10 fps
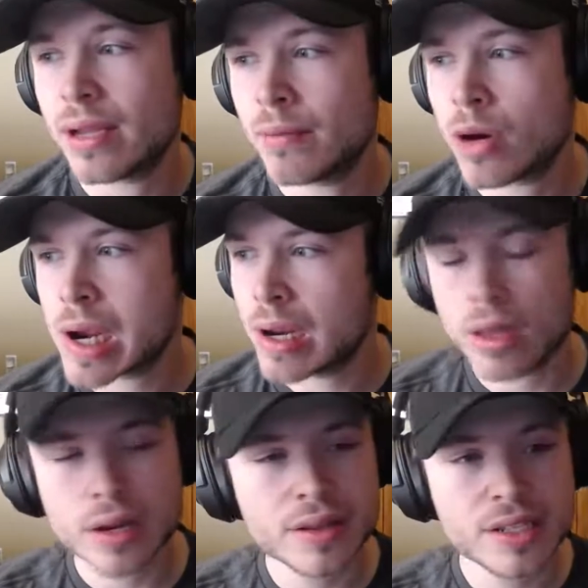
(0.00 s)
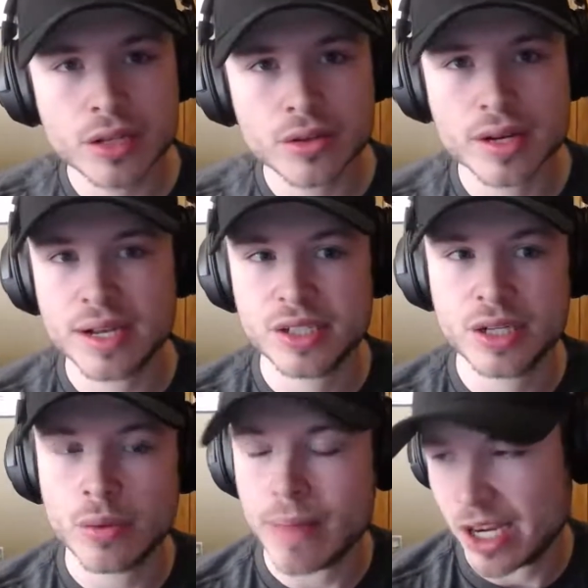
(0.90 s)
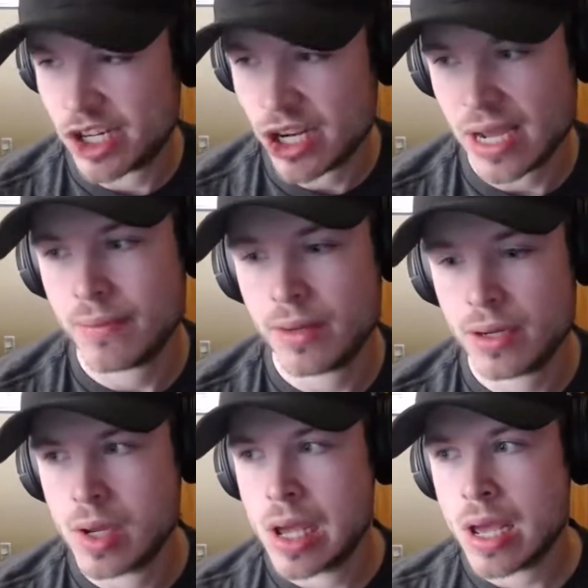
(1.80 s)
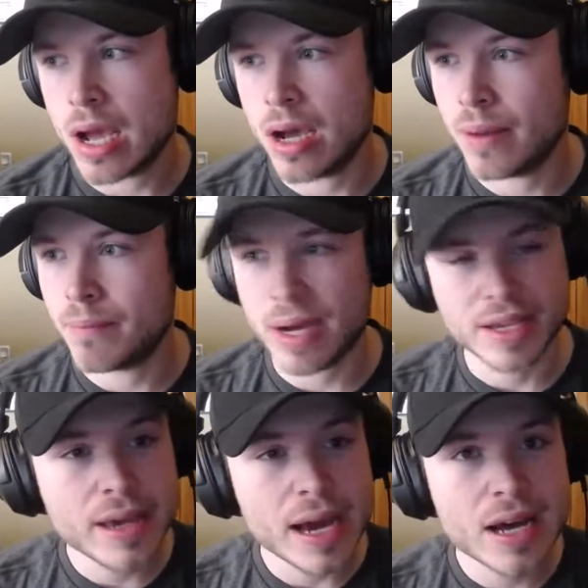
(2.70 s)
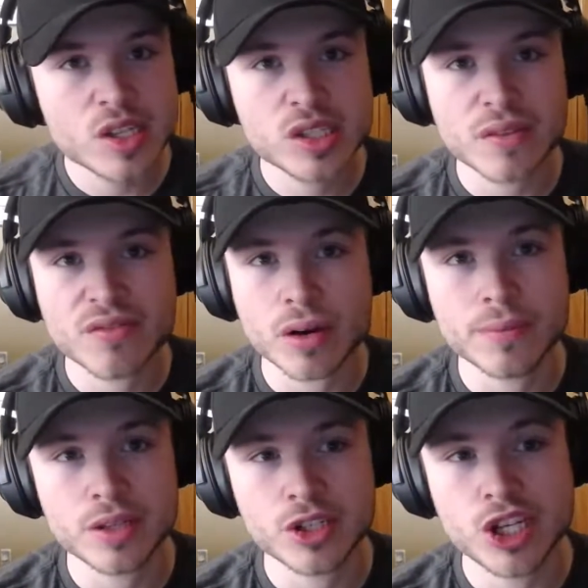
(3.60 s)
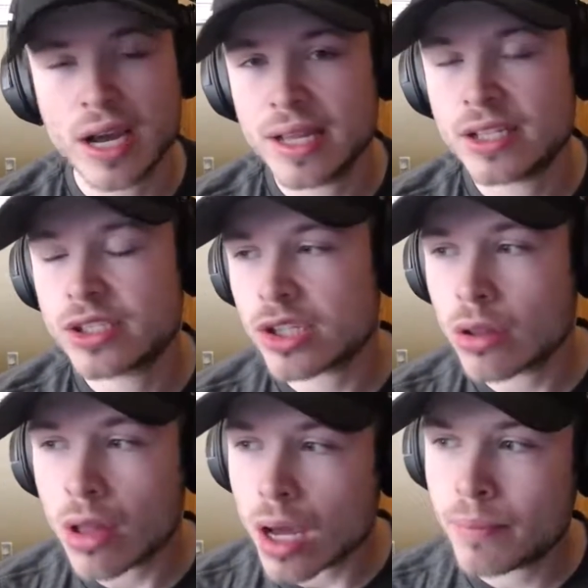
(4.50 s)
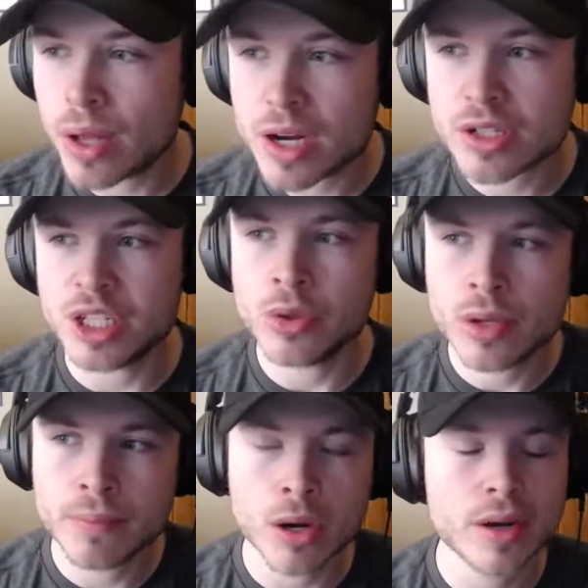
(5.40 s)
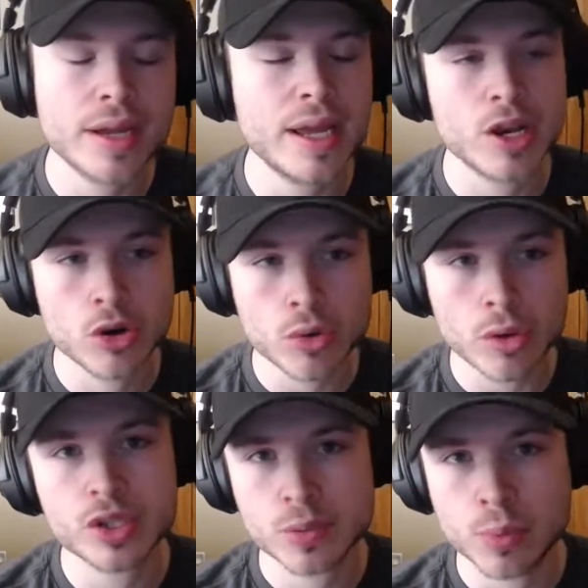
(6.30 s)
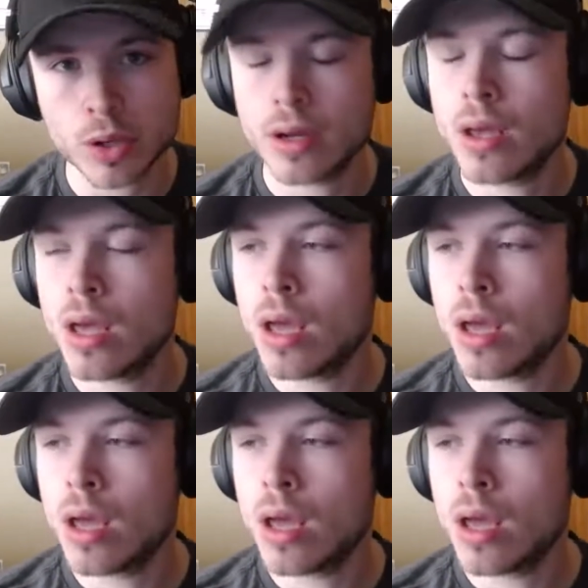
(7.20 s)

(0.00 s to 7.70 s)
could market a lot of these other guys, Matt Chapman, Mike Yaz from the Giants. There's a lot of players that you could market and grow the sport.